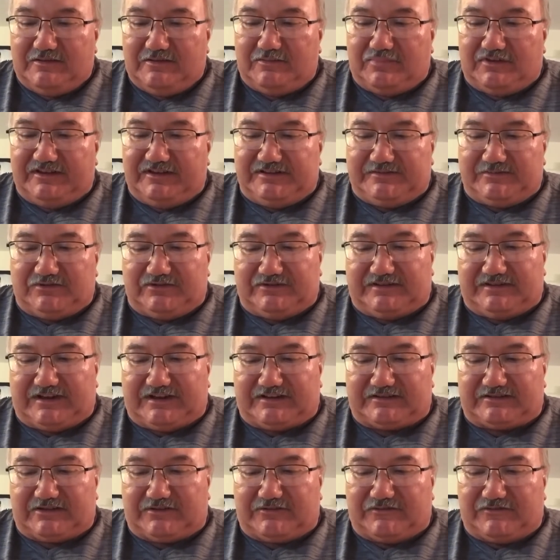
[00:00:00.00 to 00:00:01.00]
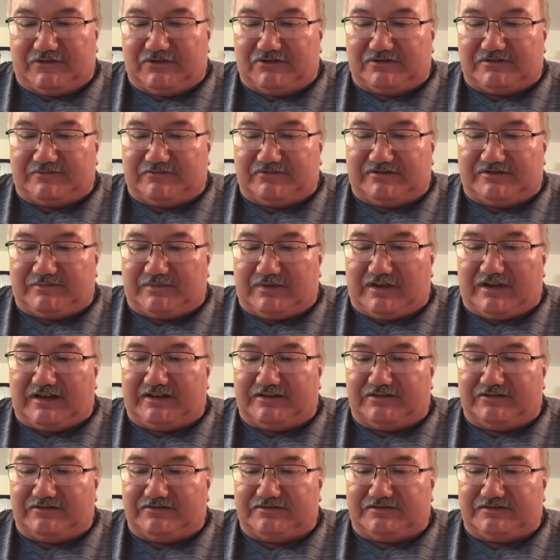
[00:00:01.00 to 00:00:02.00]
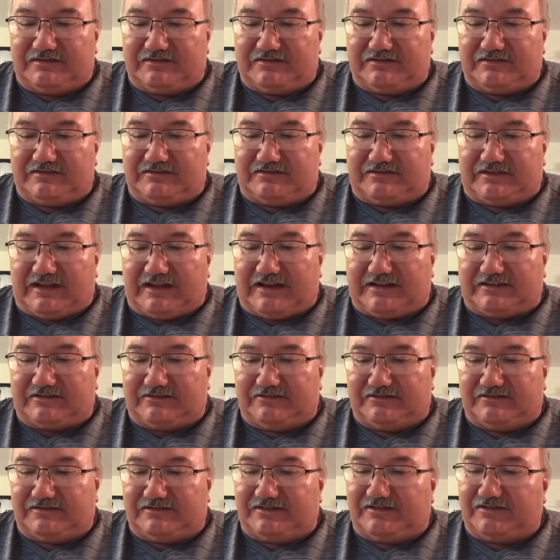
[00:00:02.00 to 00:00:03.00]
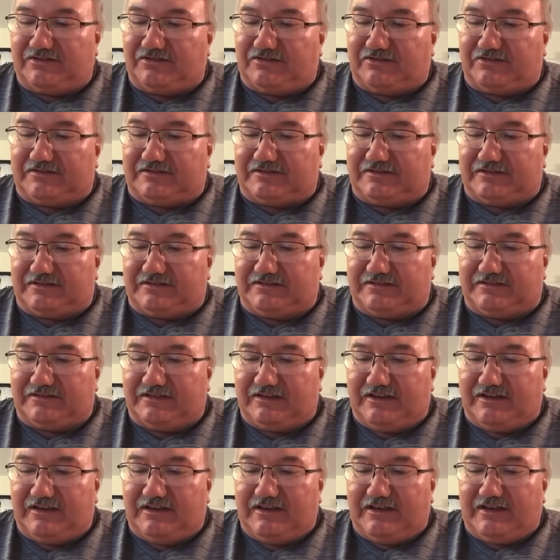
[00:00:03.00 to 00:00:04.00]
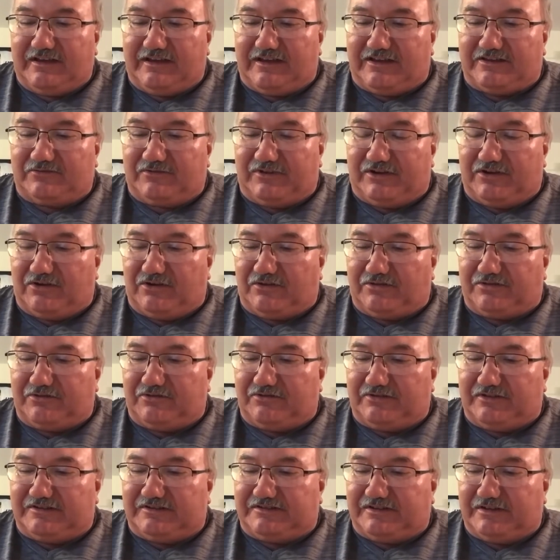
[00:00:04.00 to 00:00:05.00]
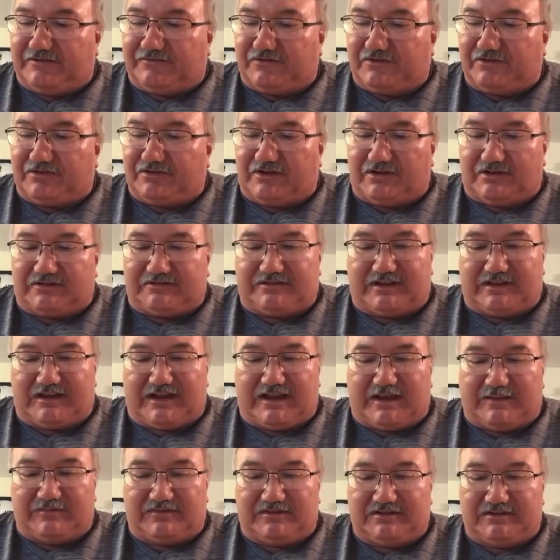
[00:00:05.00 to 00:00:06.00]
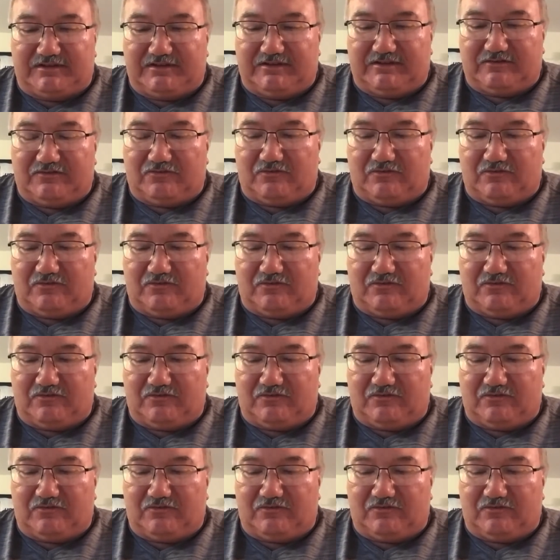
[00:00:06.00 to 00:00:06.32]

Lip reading: Please protect our first responders, doctors, and nurses as we go through these difficult times.